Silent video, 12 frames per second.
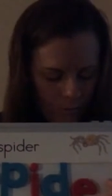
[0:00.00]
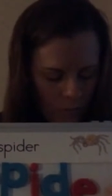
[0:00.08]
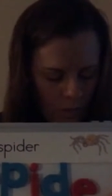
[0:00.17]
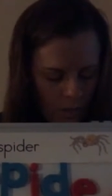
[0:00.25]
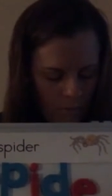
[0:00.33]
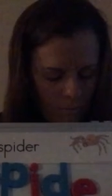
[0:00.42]

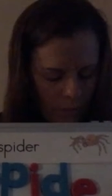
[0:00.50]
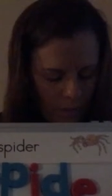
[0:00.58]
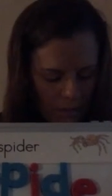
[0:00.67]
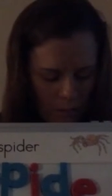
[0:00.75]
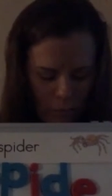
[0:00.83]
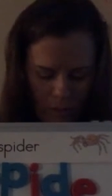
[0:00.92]
Okay,
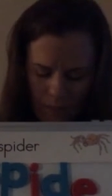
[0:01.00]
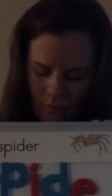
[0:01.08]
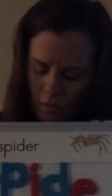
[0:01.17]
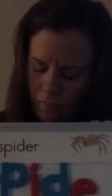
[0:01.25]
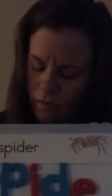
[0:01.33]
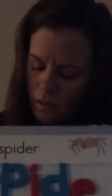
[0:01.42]
let's see what we have
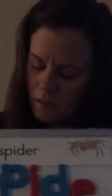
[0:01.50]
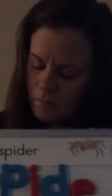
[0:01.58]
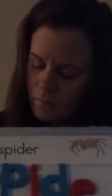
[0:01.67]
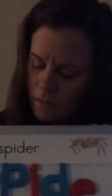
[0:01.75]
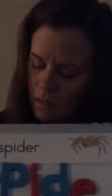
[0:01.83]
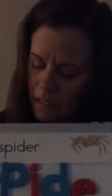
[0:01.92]
so far.
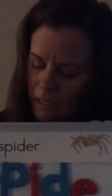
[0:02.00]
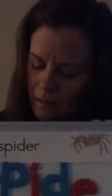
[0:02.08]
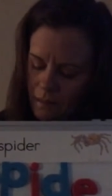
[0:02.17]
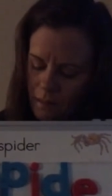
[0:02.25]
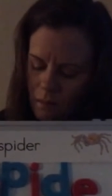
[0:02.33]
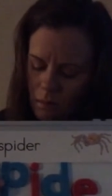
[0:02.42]

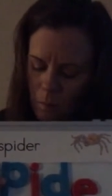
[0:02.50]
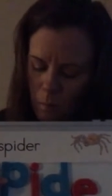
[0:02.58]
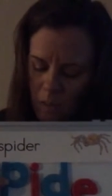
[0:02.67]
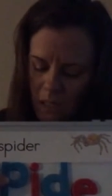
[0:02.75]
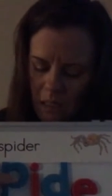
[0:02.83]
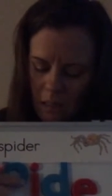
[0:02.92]
S,
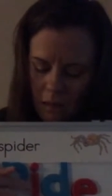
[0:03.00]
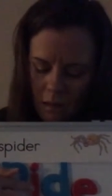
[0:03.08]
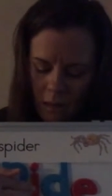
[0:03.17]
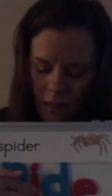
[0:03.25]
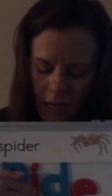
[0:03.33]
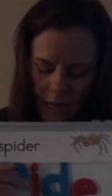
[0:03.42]
P,
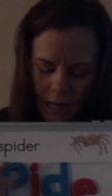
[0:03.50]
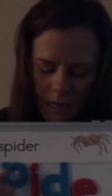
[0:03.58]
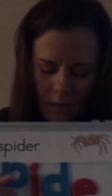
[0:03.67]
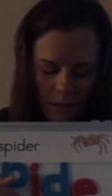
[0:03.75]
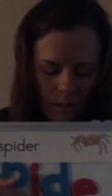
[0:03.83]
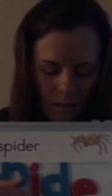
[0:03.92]

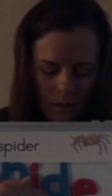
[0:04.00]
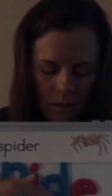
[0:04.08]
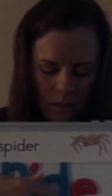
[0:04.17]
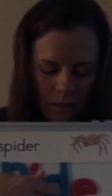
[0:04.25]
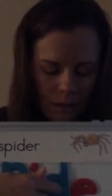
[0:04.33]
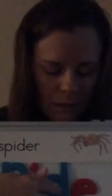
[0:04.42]
I,
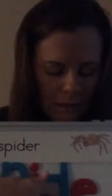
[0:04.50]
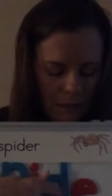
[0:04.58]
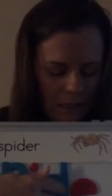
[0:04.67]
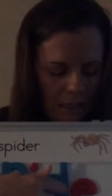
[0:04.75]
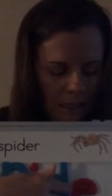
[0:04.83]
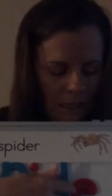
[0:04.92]

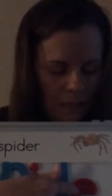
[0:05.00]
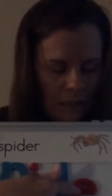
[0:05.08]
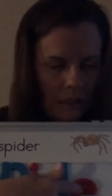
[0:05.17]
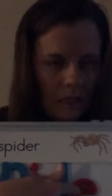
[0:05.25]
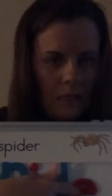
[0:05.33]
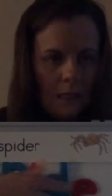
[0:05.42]
D,
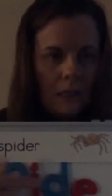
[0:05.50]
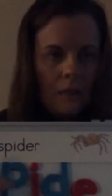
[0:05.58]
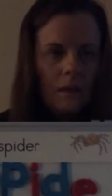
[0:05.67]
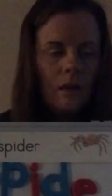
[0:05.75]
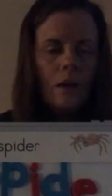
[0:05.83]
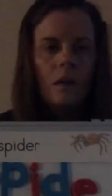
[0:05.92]
E.
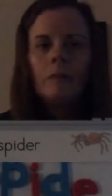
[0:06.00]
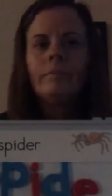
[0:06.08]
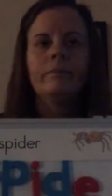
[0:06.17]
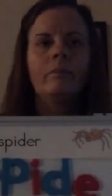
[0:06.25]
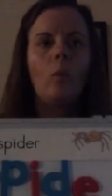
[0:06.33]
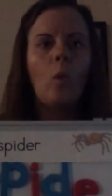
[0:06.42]

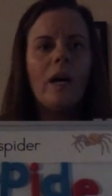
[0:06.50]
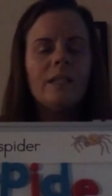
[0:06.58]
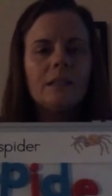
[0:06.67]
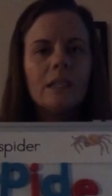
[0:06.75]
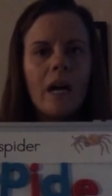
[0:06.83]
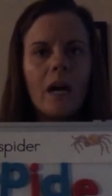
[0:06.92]
What
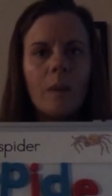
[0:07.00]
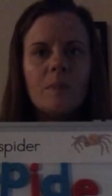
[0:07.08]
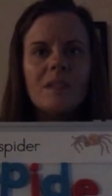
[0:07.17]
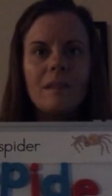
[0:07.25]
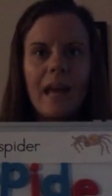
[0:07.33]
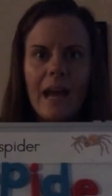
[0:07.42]

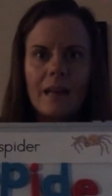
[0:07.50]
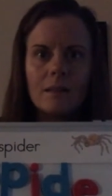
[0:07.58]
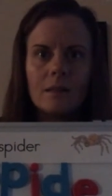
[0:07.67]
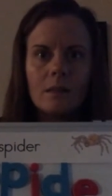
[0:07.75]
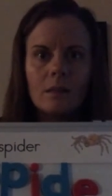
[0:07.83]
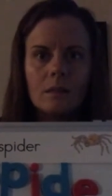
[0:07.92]
comes
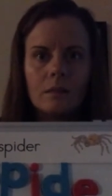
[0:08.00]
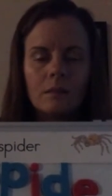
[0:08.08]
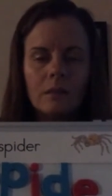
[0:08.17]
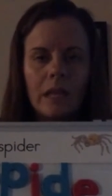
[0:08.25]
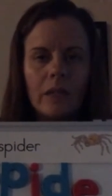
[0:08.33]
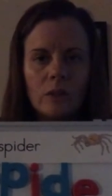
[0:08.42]
last?
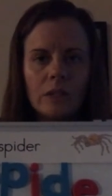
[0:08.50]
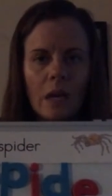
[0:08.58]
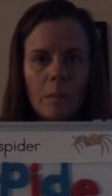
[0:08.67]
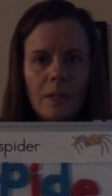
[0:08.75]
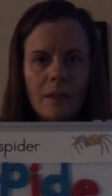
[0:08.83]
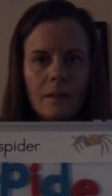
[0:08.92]
Can you
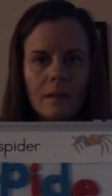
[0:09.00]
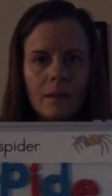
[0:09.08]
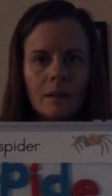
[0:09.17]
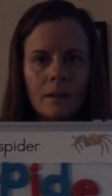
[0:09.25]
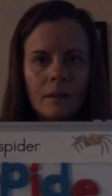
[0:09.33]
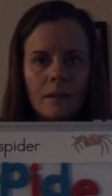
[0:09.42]
tell me?
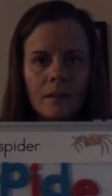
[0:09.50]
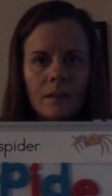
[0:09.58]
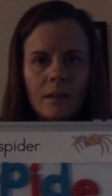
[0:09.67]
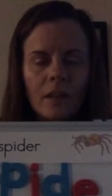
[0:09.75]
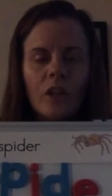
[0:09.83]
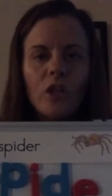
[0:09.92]

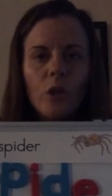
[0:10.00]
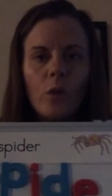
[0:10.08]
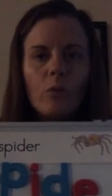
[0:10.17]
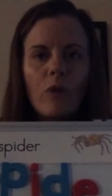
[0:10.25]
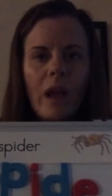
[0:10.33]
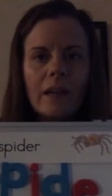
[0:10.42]

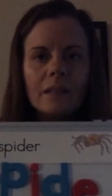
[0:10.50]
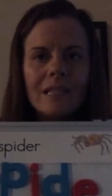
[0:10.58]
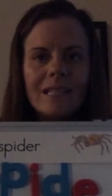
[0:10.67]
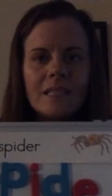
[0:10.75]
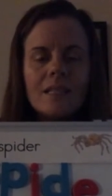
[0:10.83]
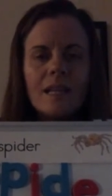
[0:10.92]
You're right,
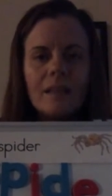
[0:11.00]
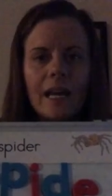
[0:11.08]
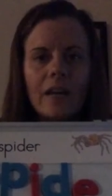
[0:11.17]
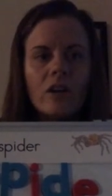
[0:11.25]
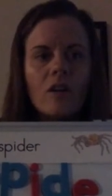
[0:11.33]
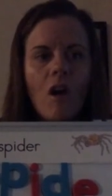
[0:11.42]
it's the
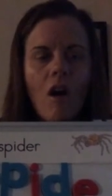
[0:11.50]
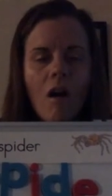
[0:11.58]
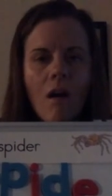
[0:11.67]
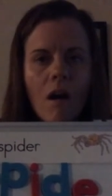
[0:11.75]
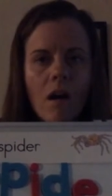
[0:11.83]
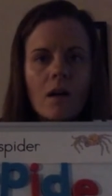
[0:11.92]
letter
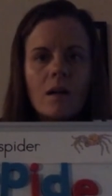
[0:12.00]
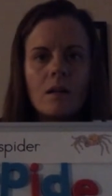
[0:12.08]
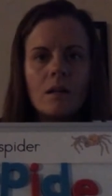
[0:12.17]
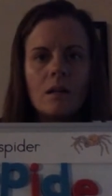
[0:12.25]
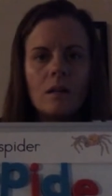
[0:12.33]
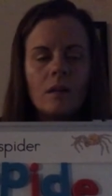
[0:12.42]
R.
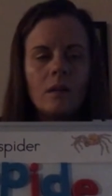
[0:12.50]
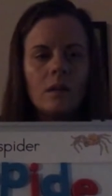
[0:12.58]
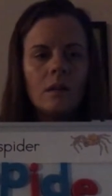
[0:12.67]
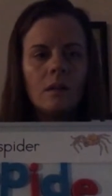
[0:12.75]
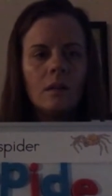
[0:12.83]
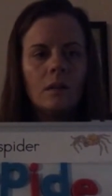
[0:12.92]

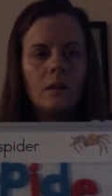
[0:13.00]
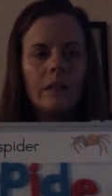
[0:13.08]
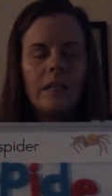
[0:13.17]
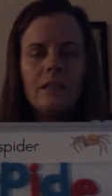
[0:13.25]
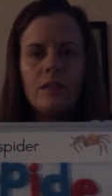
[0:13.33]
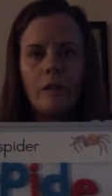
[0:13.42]

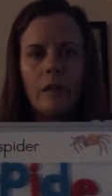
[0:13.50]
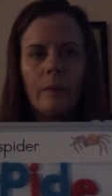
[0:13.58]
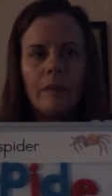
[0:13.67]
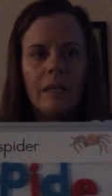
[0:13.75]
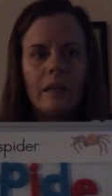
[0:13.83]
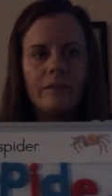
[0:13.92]
He's the only
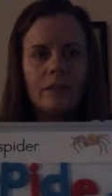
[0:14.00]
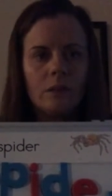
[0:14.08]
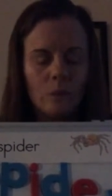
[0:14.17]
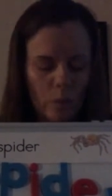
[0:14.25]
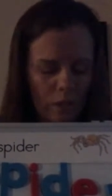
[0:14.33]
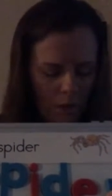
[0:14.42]
one left.
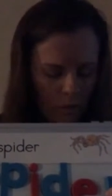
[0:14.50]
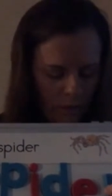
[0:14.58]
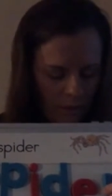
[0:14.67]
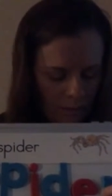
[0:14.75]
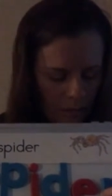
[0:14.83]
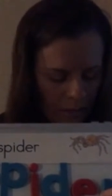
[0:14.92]
We know
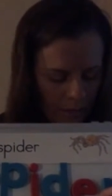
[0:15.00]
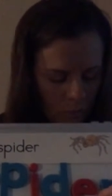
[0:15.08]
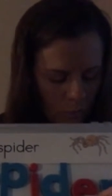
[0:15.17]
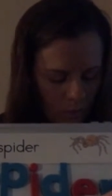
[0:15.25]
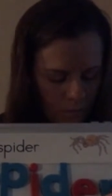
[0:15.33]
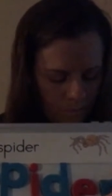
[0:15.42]
he's the last
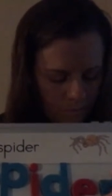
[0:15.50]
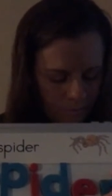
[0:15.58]
one.